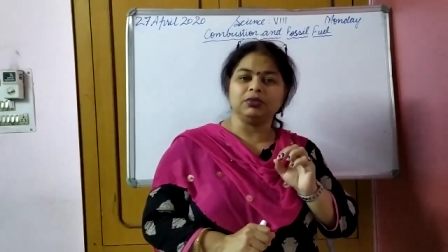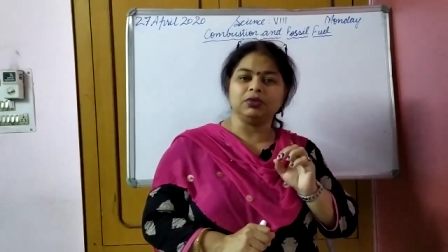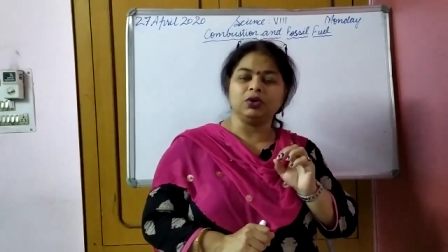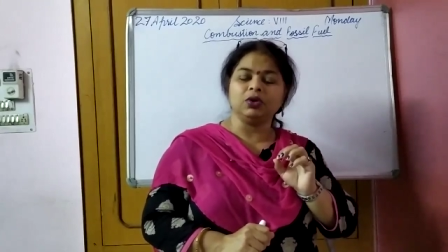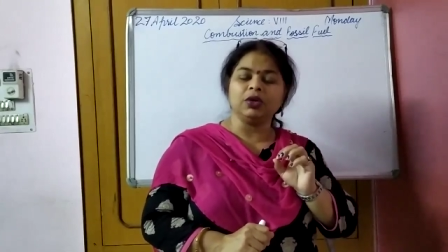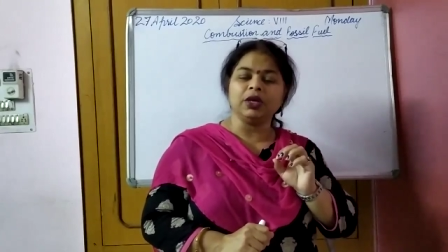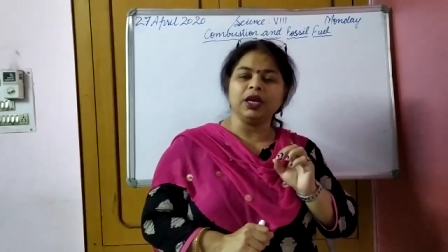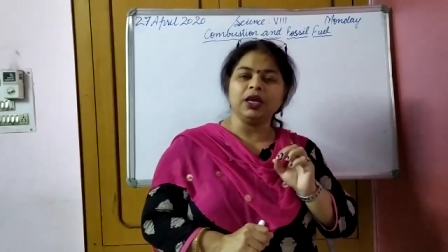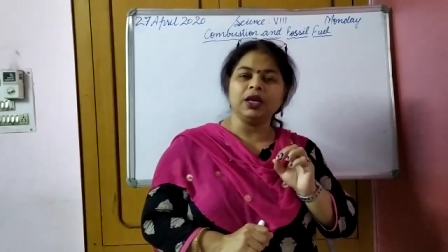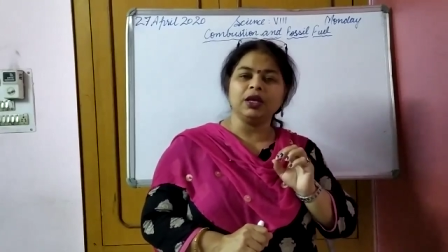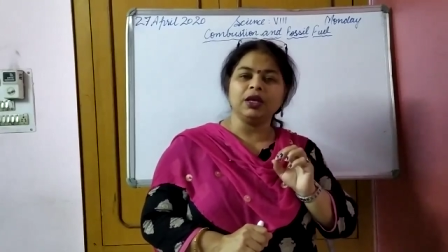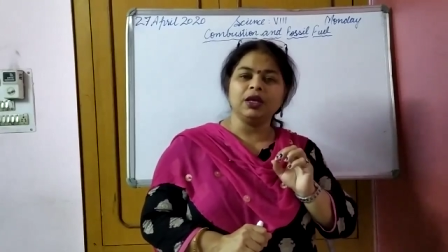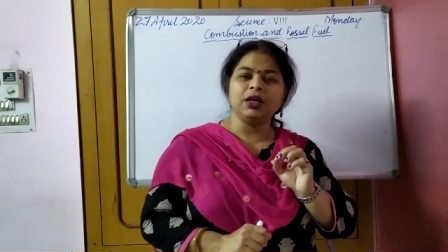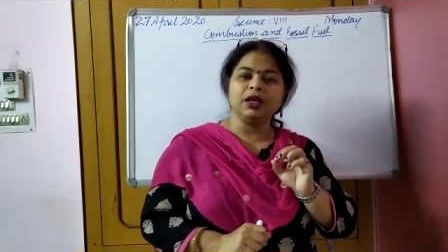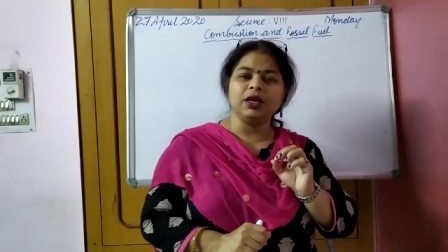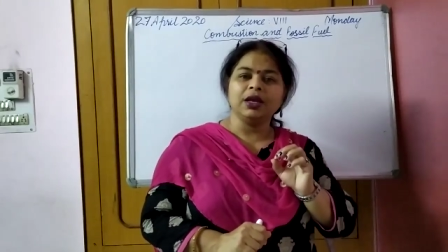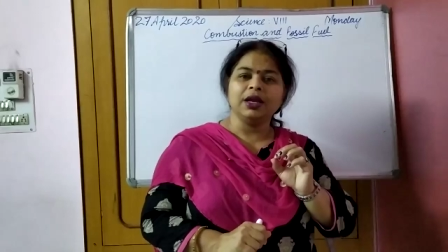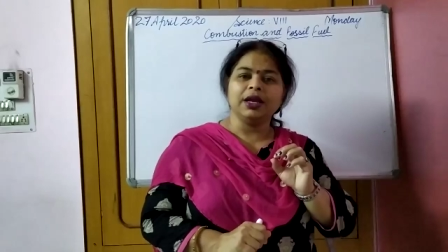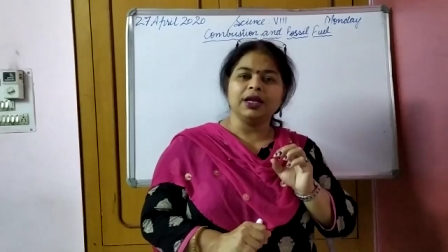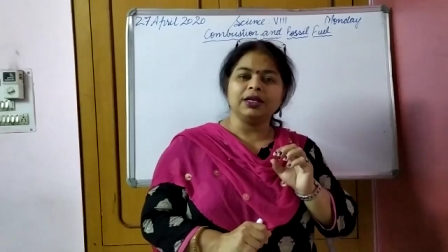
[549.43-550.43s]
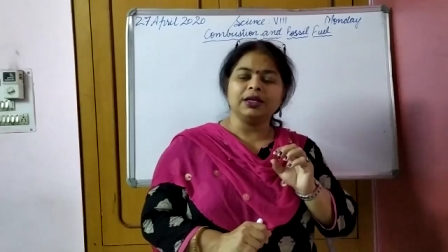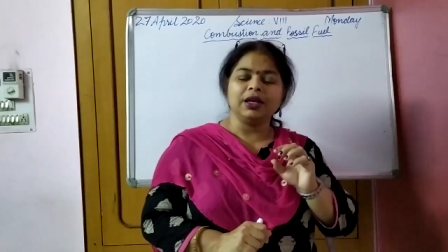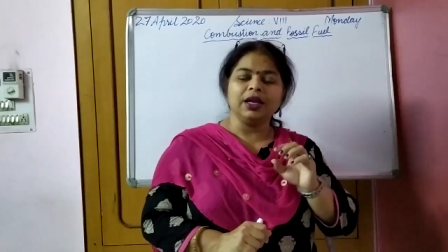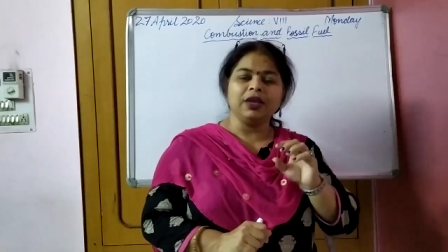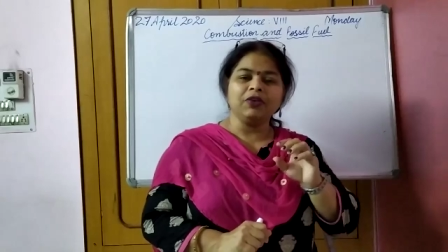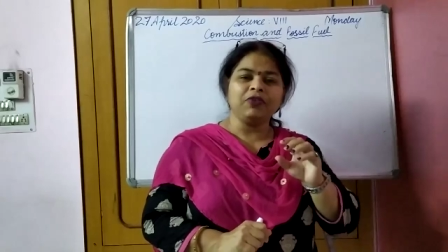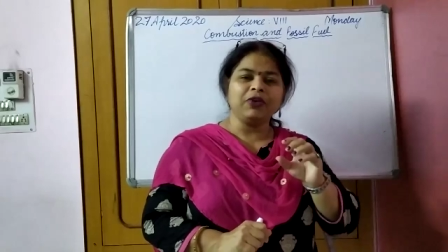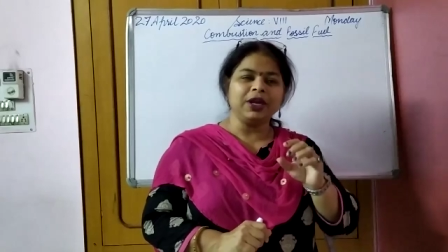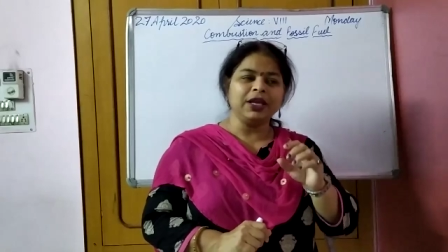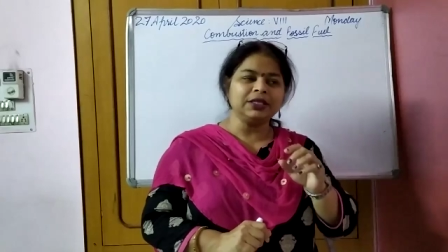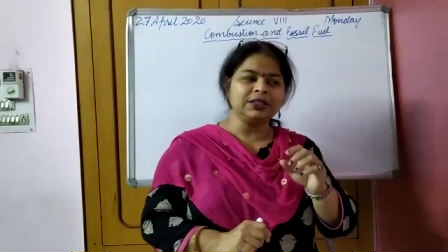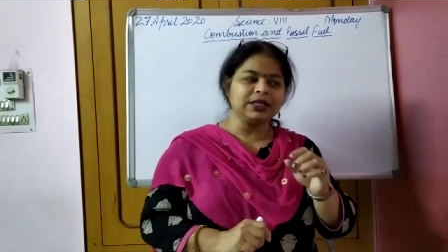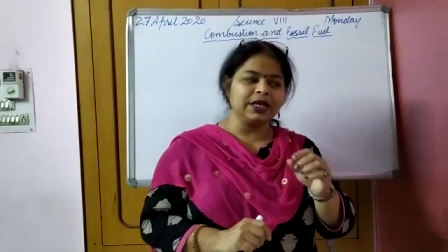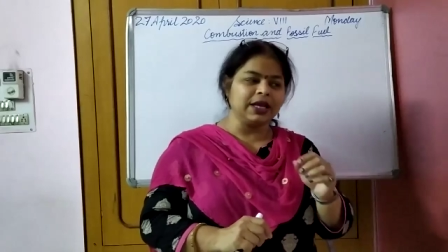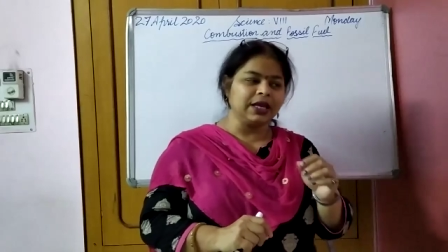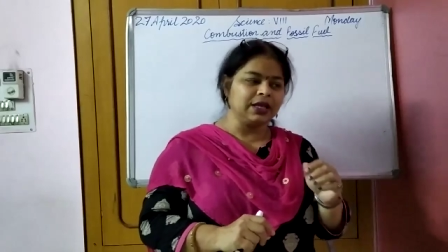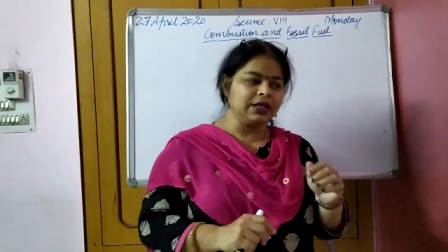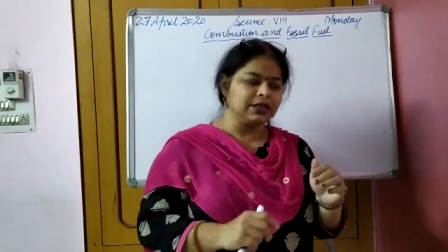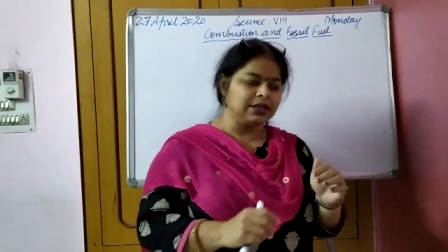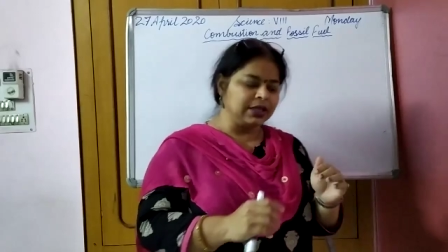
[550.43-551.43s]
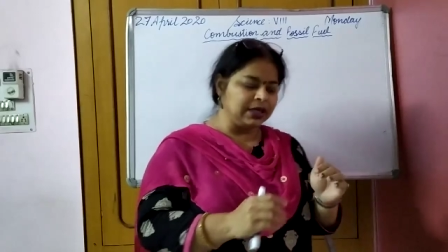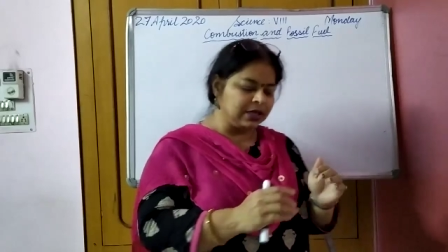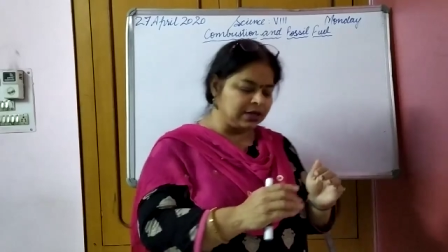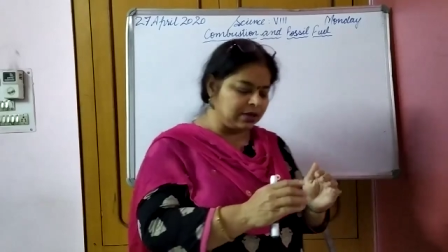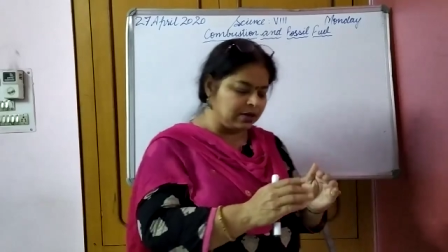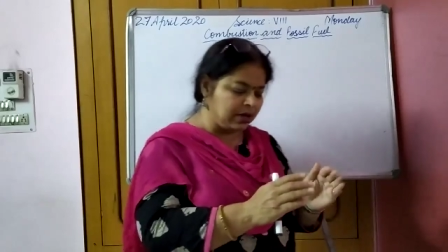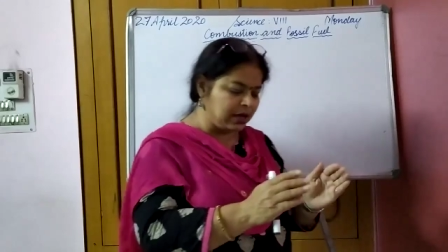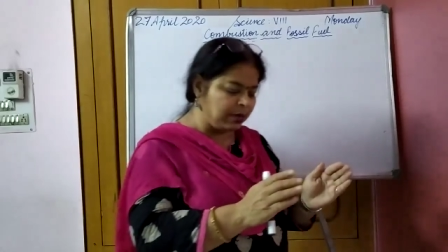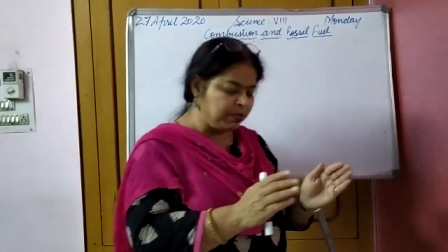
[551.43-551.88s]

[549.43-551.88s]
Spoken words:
Okay, if I say that